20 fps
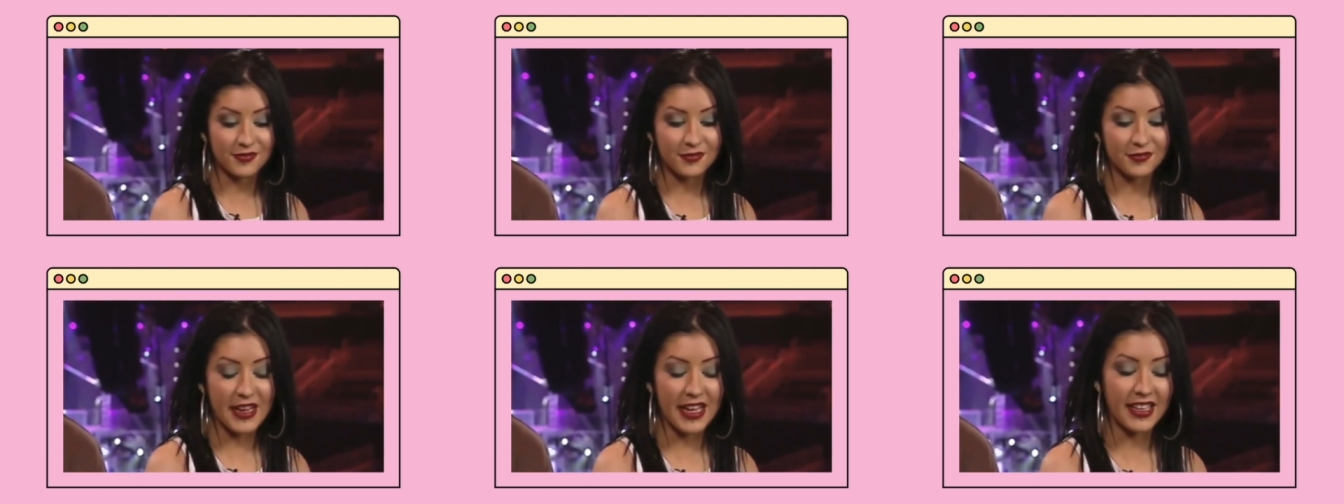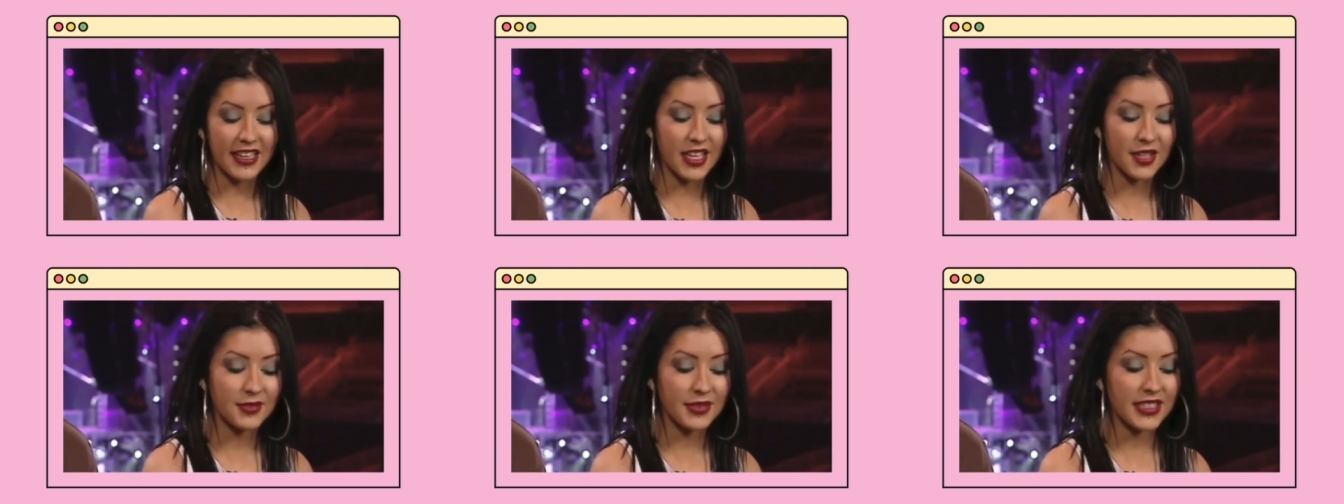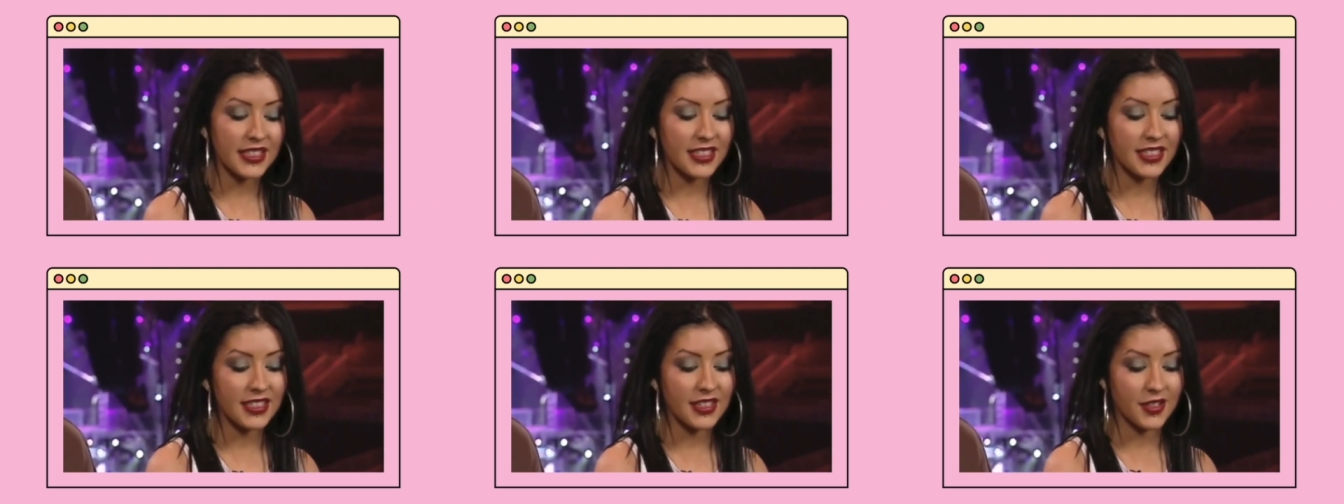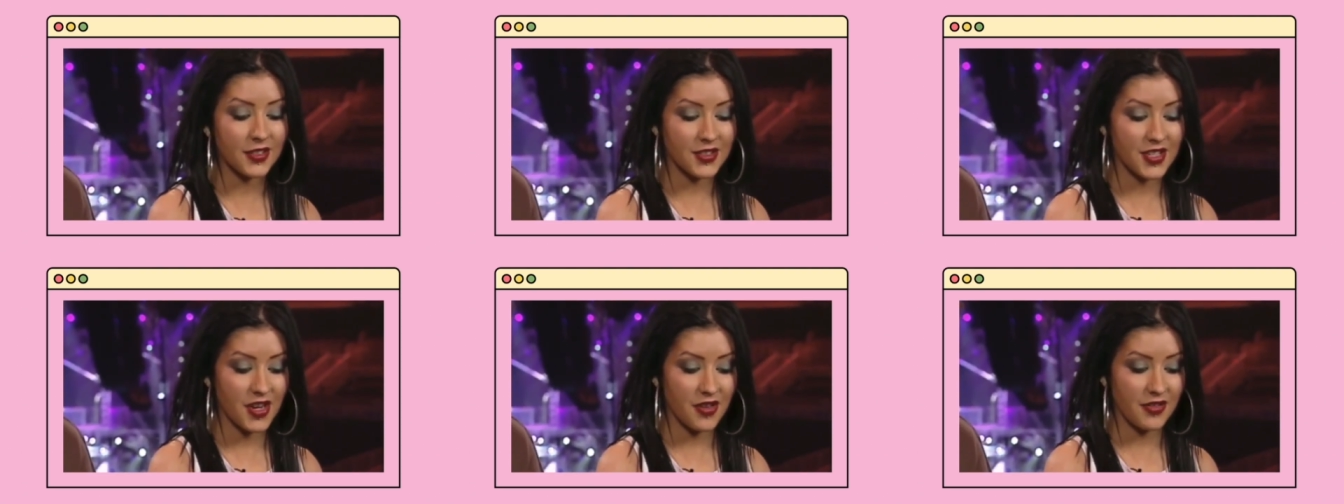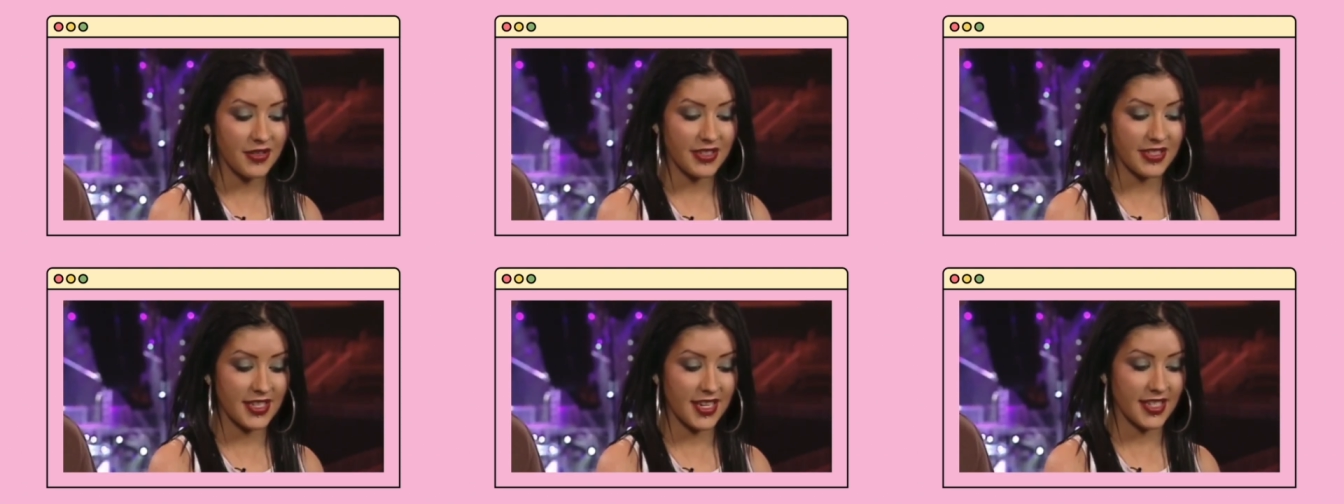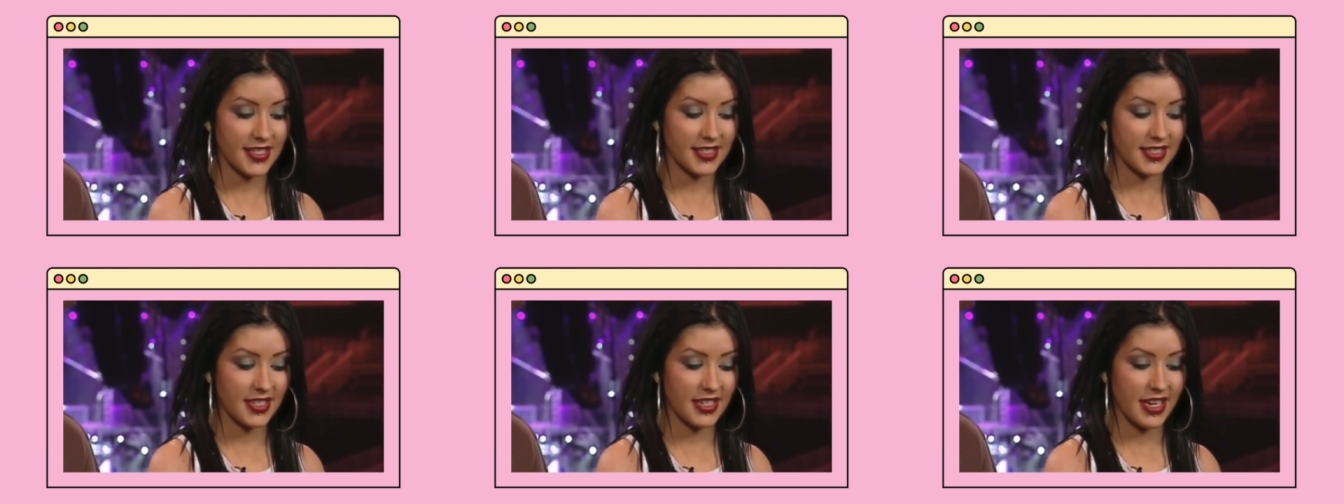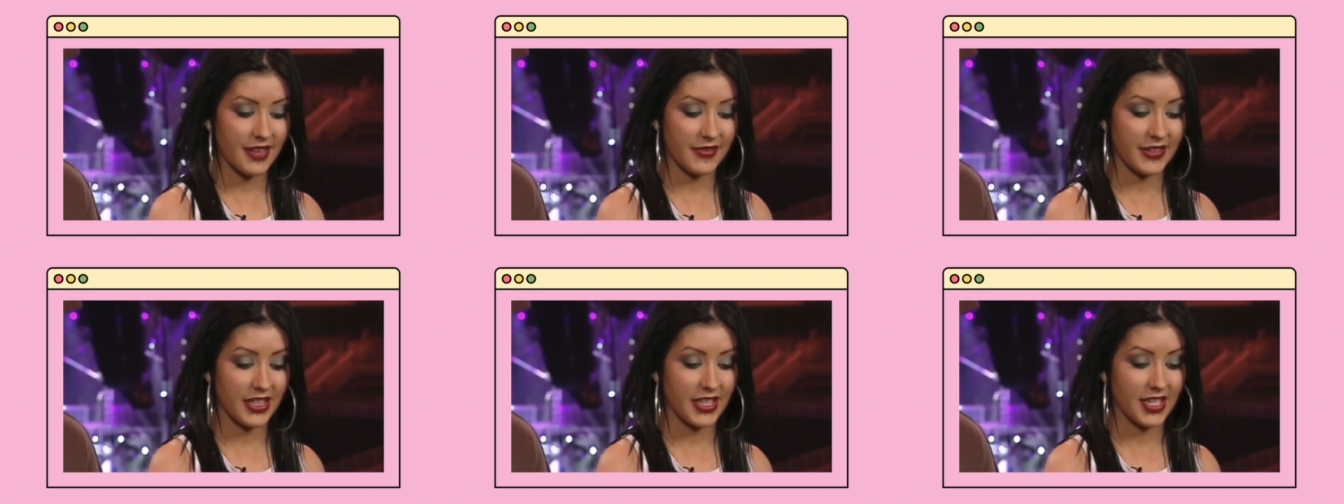Britney in the back, since
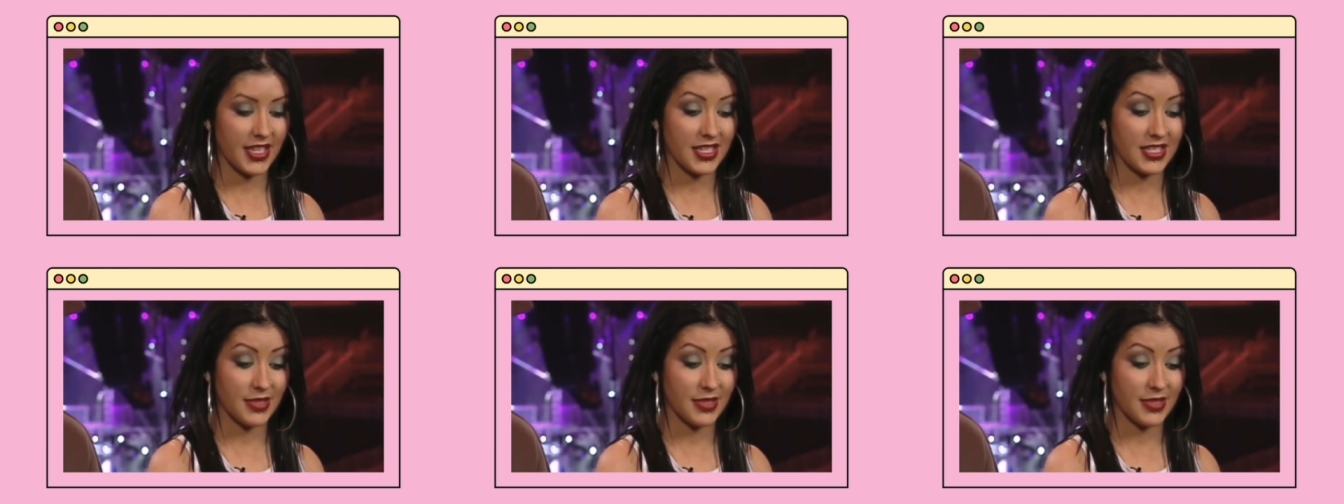Justin and